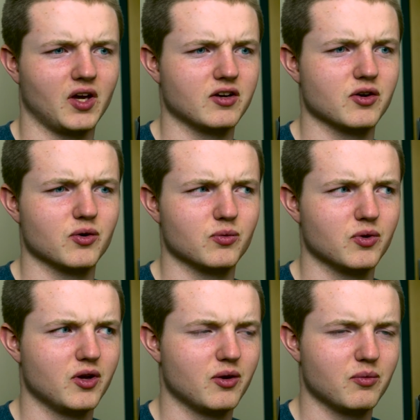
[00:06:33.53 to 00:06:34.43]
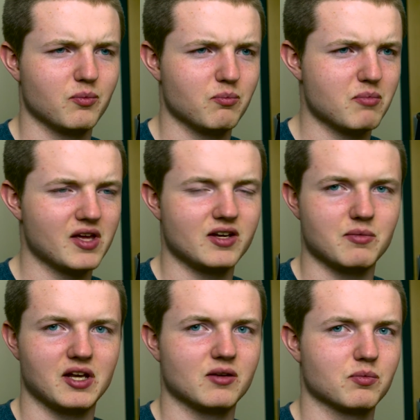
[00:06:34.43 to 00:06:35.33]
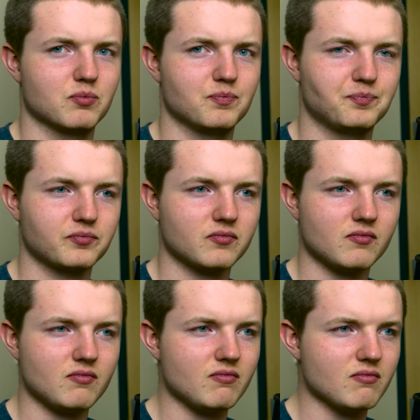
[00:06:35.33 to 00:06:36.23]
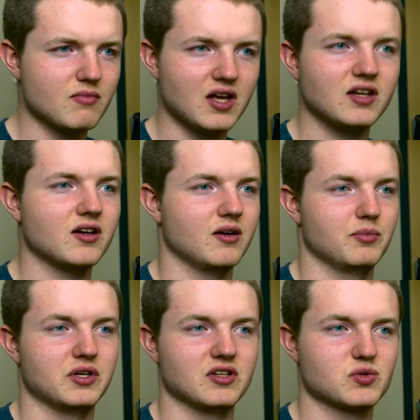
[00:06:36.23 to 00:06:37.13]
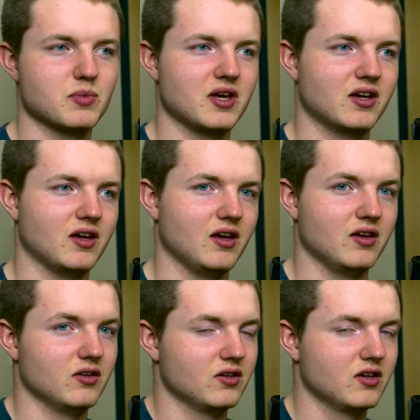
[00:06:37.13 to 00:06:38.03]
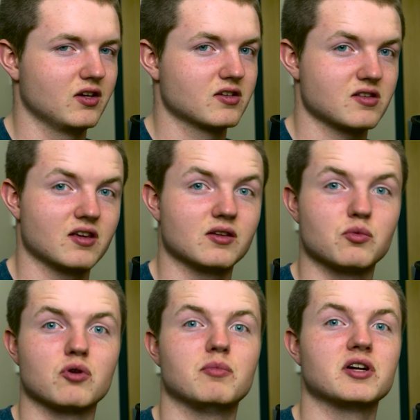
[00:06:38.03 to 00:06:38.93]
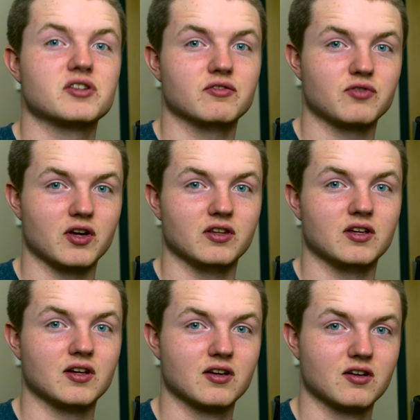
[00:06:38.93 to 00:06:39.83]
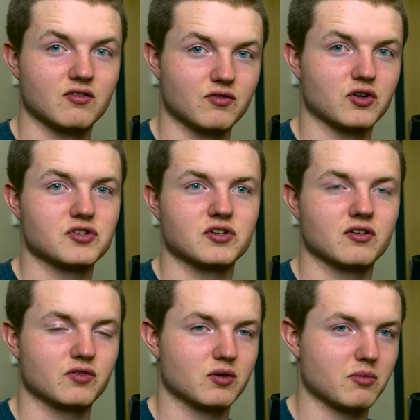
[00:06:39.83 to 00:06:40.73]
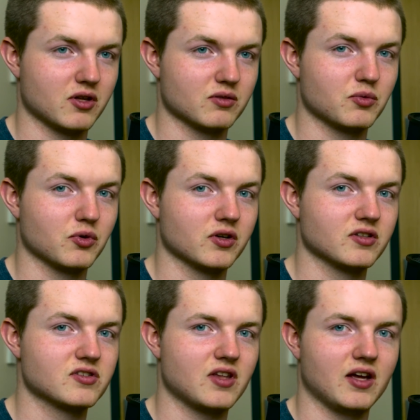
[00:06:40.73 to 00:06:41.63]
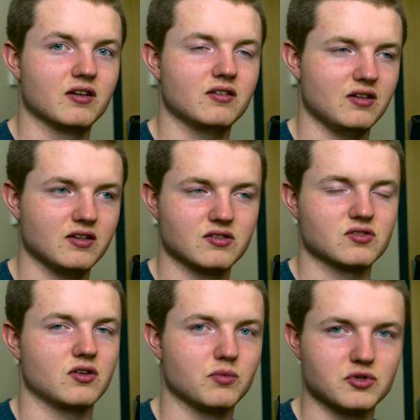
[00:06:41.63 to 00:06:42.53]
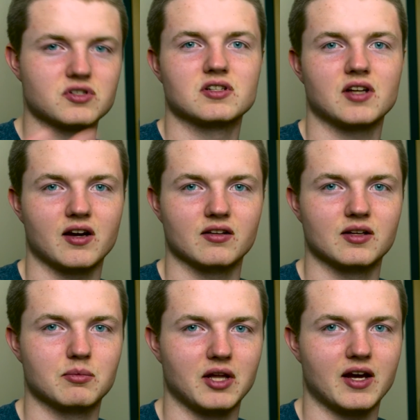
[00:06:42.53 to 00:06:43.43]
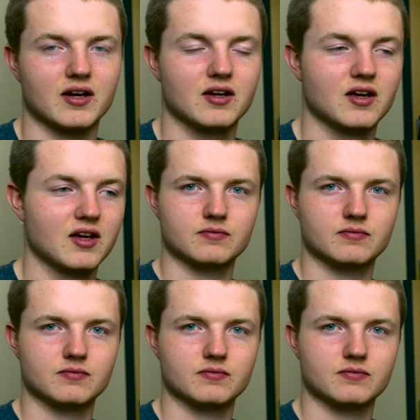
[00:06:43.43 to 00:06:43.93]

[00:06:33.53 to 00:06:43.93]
I know many companies make a slightly more budget-friendly version of their motherboards that is almost entirely black.